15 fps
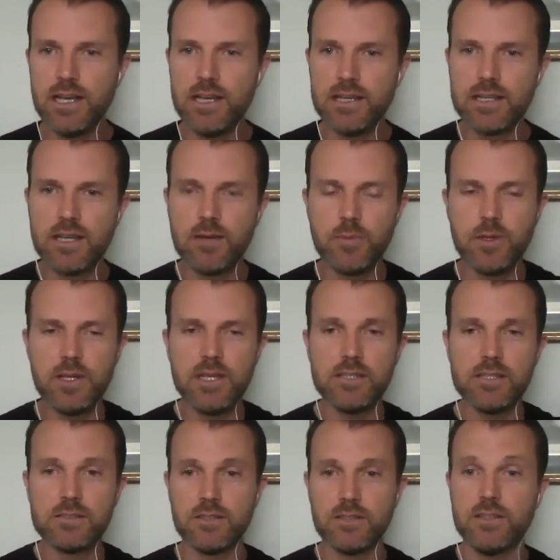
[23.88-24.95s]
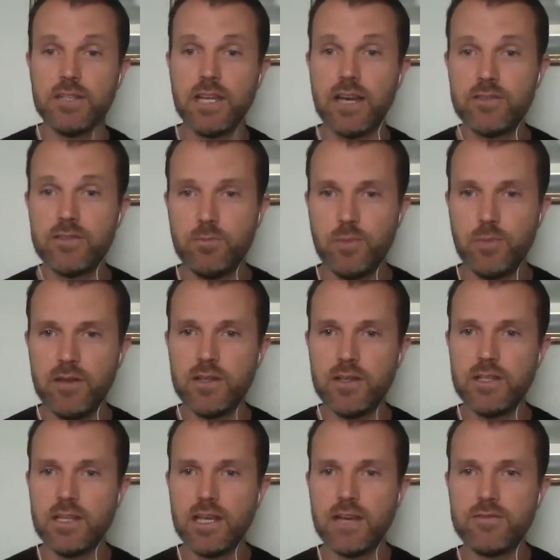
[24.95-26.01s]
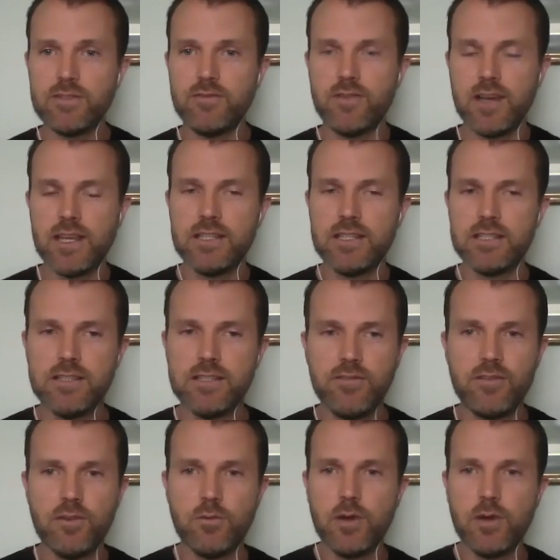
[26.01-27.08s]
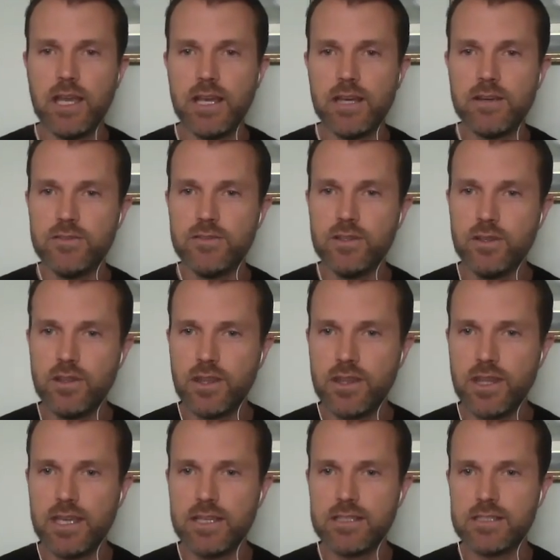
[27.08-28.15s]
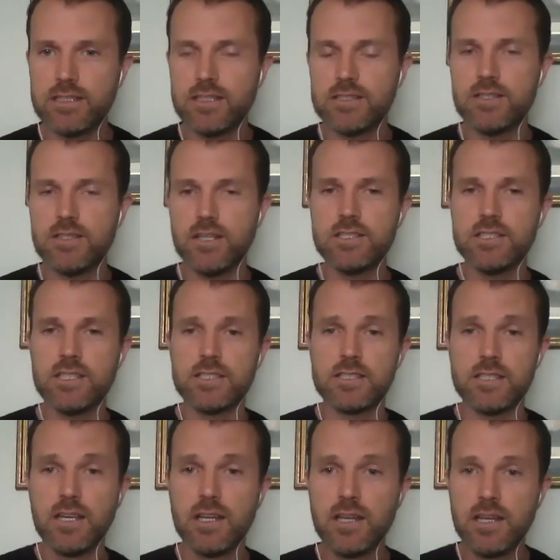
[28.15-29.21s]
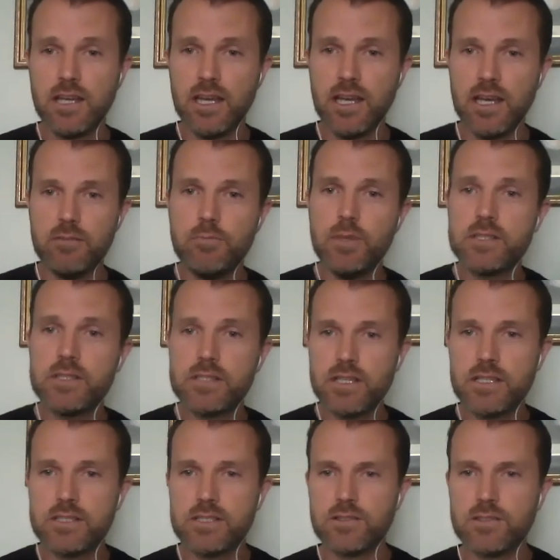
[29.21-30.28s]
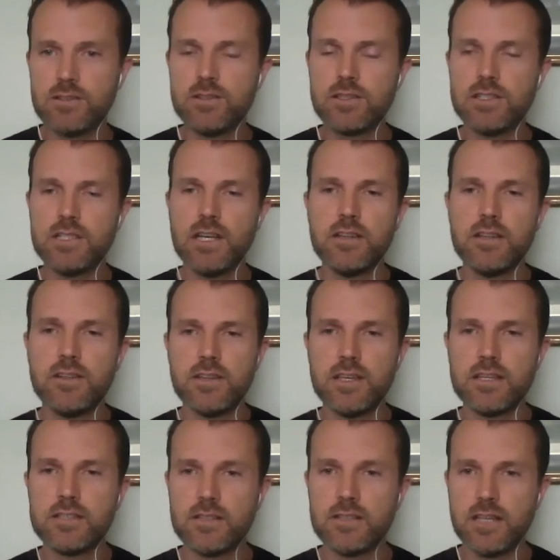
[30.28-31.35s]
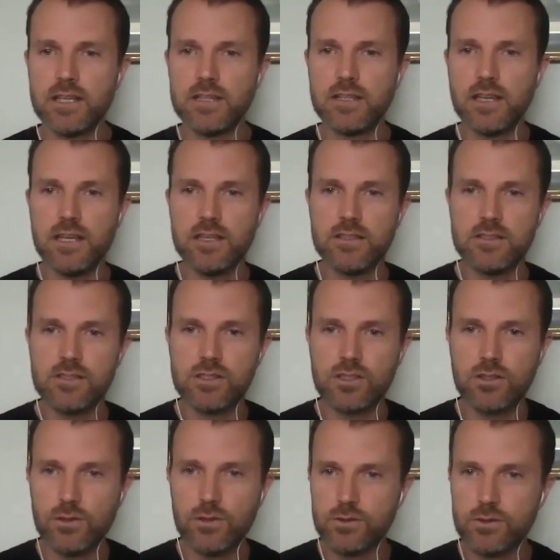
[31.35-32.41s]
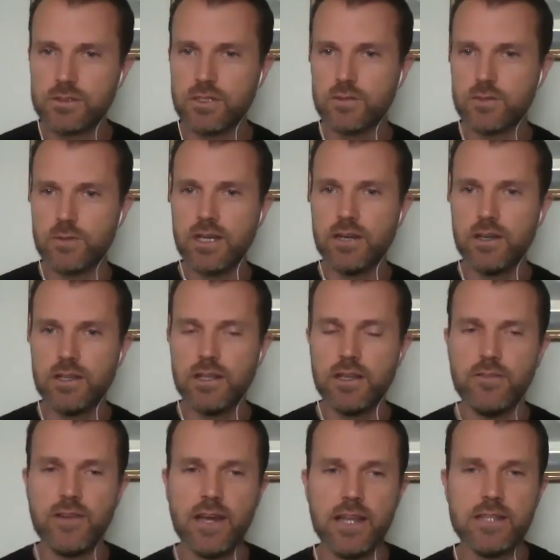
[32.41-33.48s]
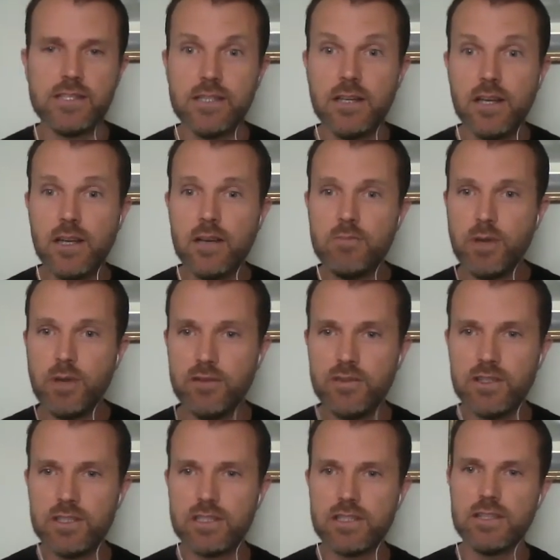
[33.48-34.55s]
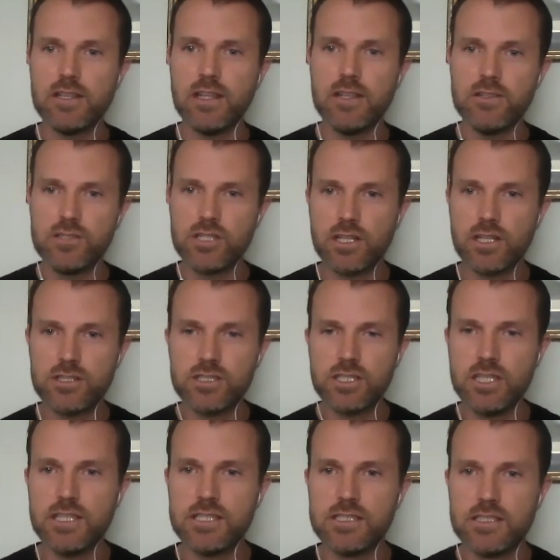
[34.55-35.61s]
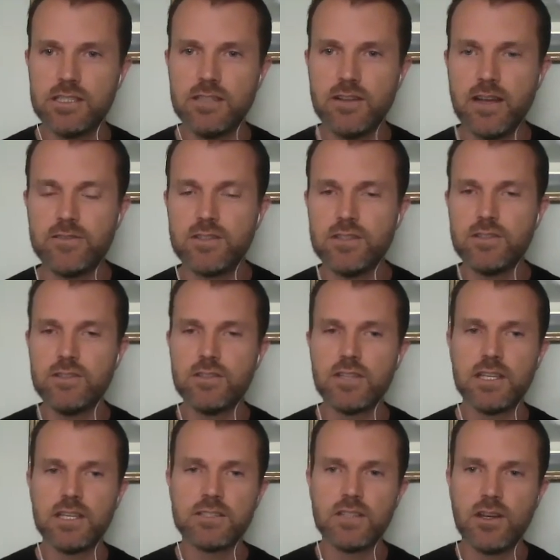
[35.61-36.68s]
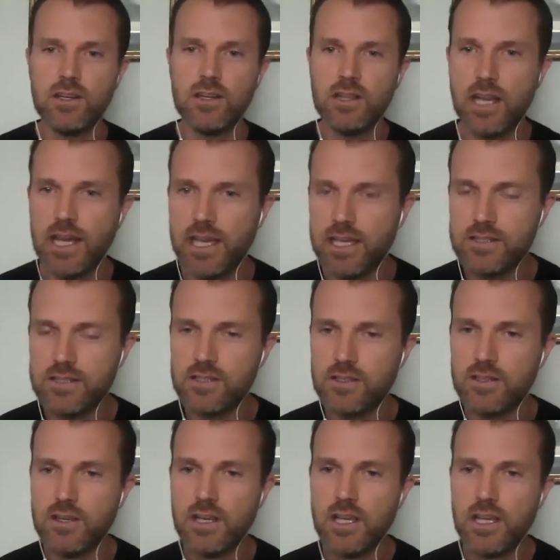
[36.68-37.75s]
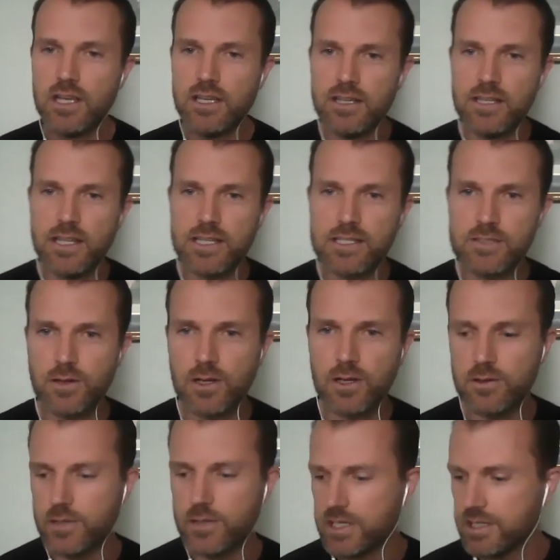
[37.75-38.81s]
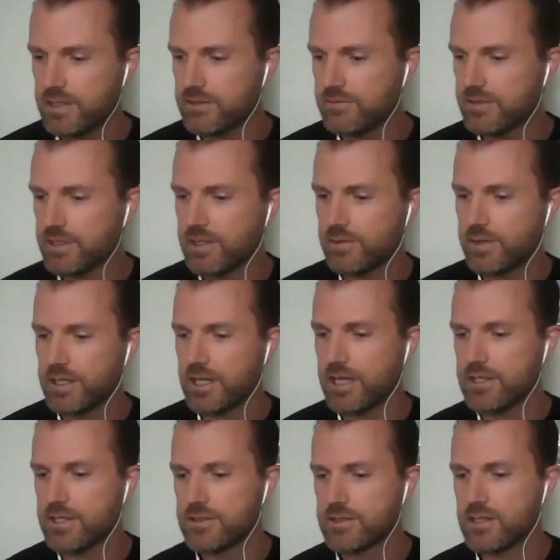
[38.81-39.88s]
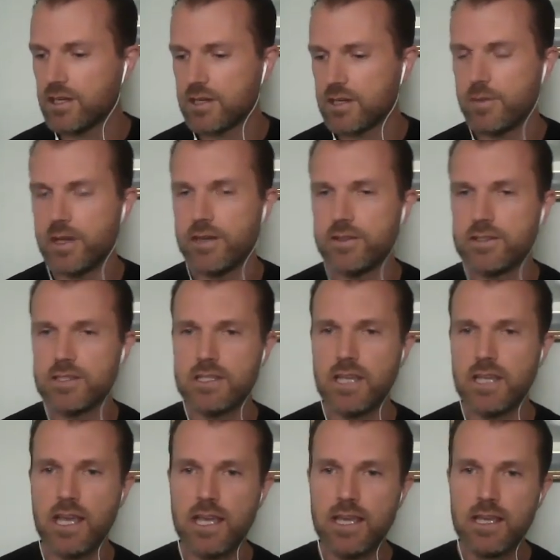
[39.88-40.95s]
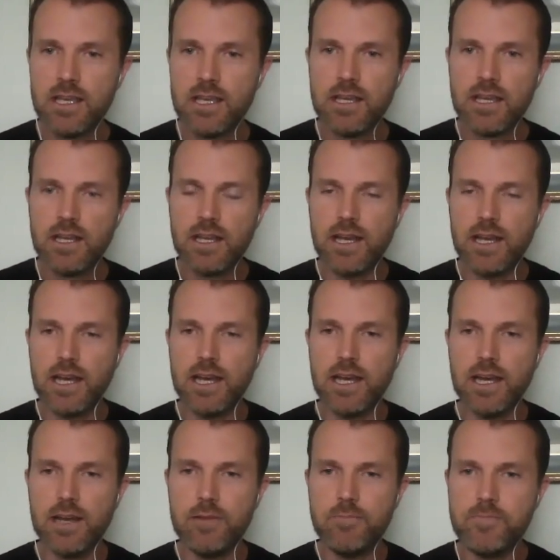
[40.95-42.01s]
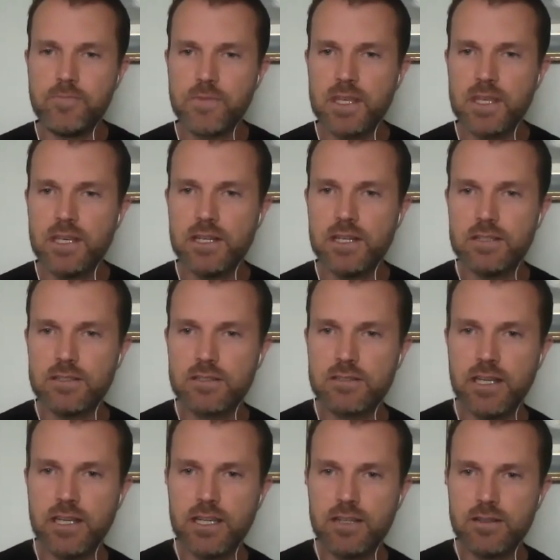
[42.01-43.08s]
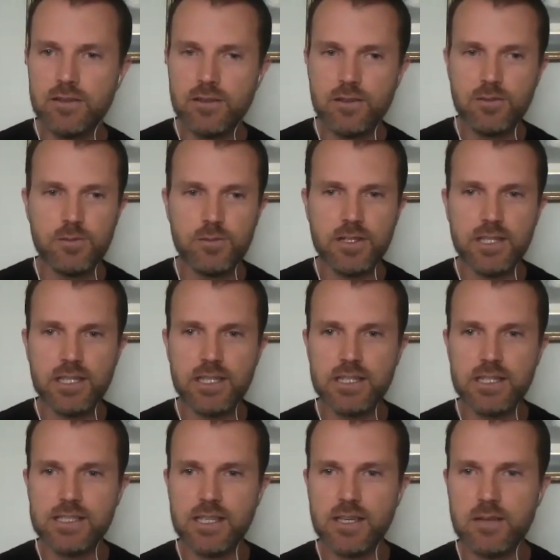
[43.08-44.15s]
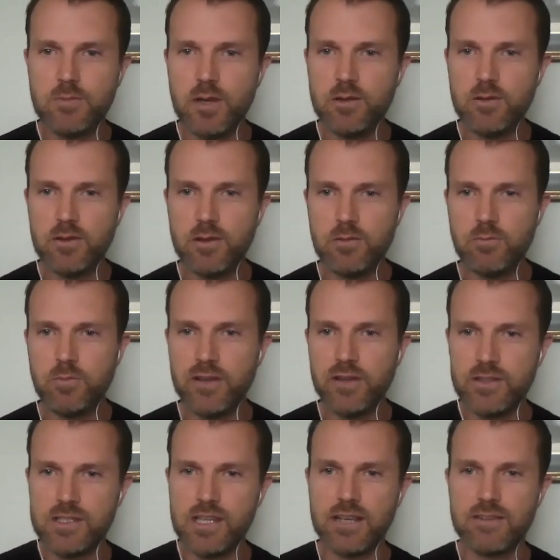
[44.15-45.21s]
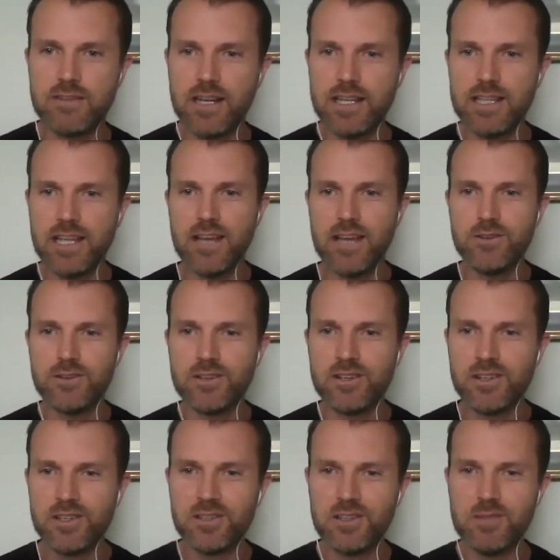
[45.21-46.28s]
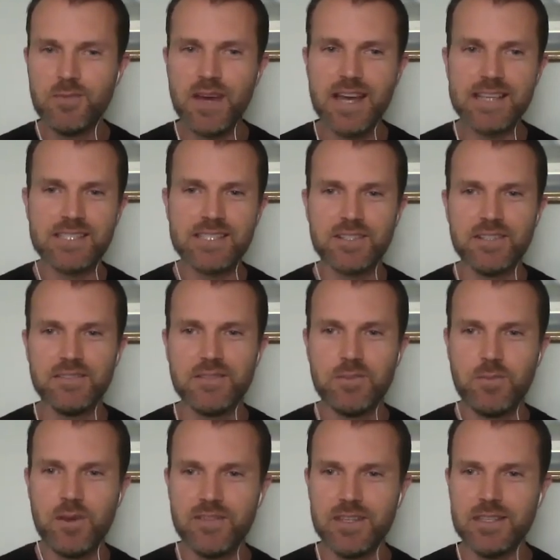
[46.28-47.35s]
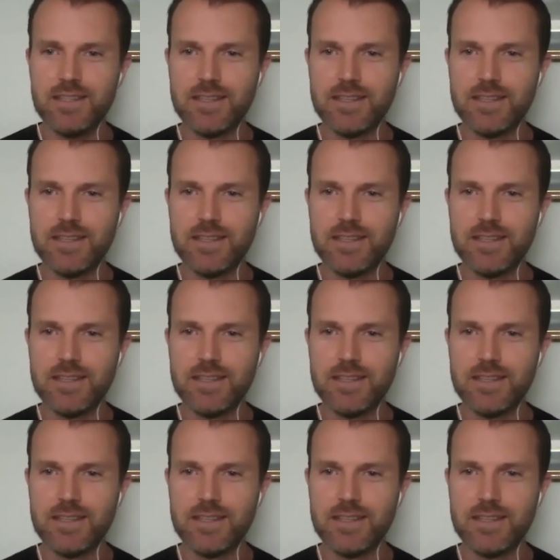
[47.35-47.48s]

Companies really have to pivot. They have to find a different way of doing things, and it's not just business. You're looking at other things like schools as well that have had to pivot, and churches that have to do things online. So, that's what we really want to talk about today. Craig, what do you got to say about pivoting right now? You're the master of the pivot.